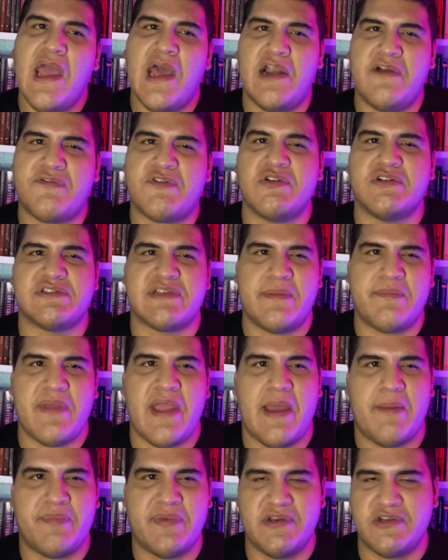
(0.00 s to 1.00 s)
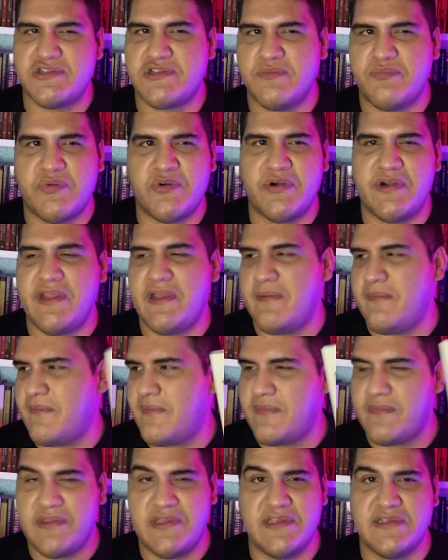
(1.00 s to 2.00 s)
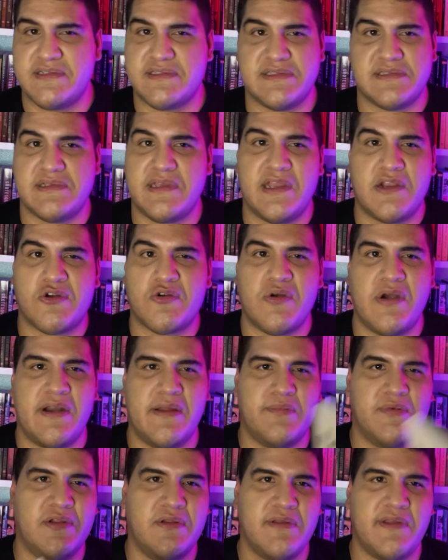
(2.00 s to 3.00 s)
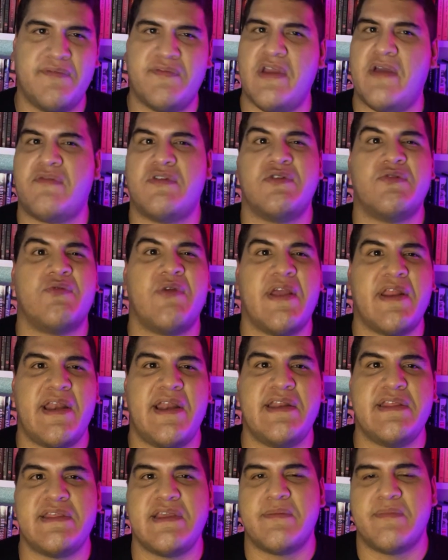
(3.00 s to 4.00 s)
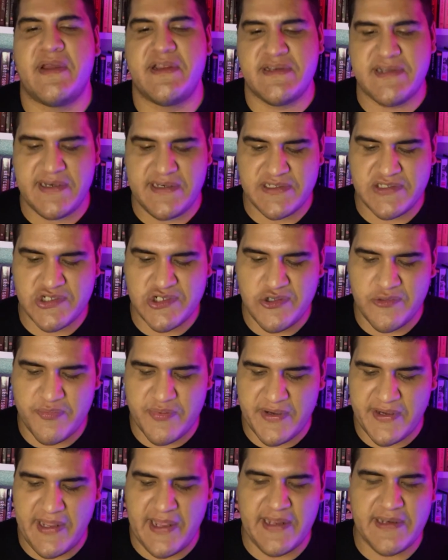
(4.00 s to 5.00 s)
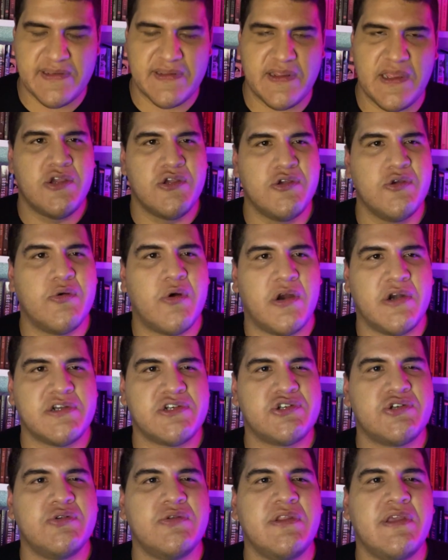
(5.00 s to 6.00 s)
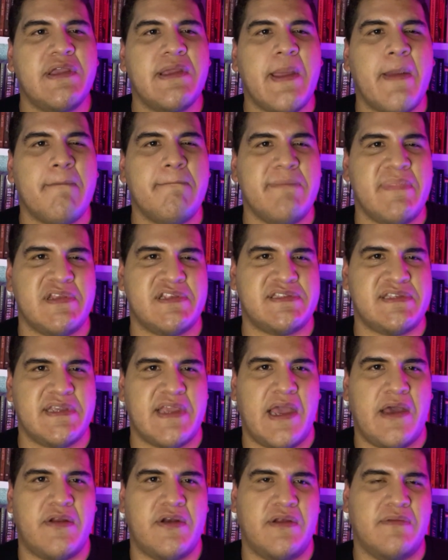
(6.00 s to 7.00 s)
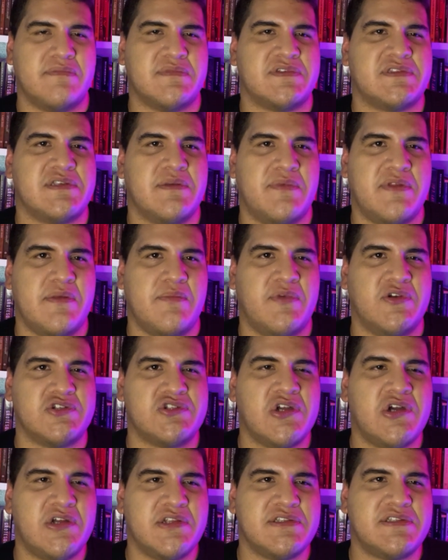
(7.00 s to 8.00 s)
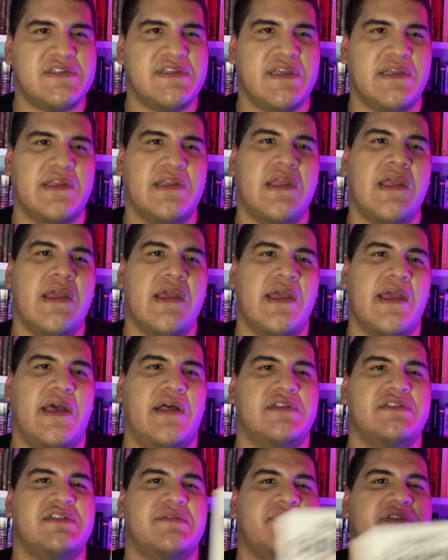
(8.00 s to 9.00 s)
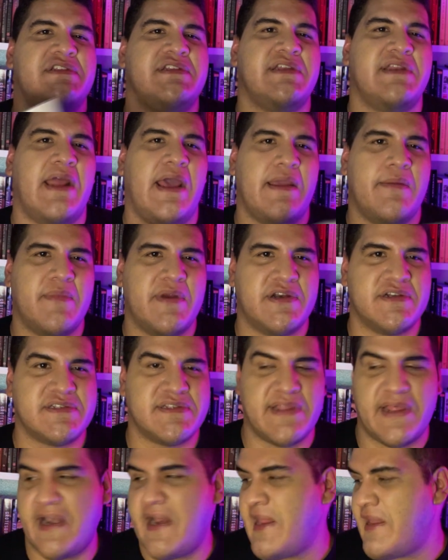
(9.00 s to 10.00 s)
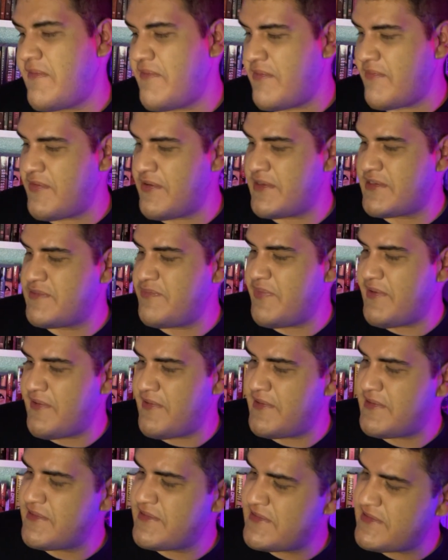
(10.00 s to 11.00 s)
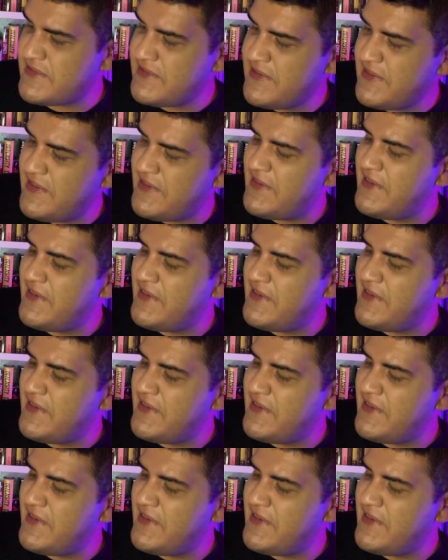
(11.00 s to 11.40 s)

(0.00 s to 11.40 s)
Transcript: And of course, I'm happy to support him. He's incredible. If you haven't read anything by Dennis Cooper yet, you are truly missing out on some of the most haunting LGBT nightmares that I have ever experienced.